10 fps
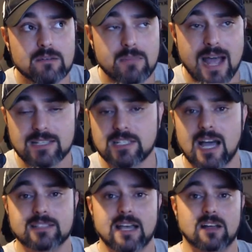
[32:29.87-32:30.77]
Matt
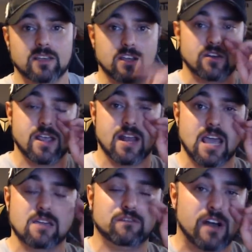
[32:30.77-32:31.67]
Sydal here in
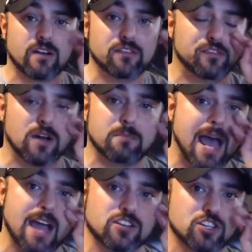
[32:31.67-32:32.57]
a very fun
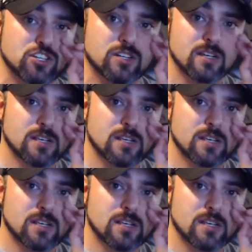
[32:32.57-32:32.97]
match.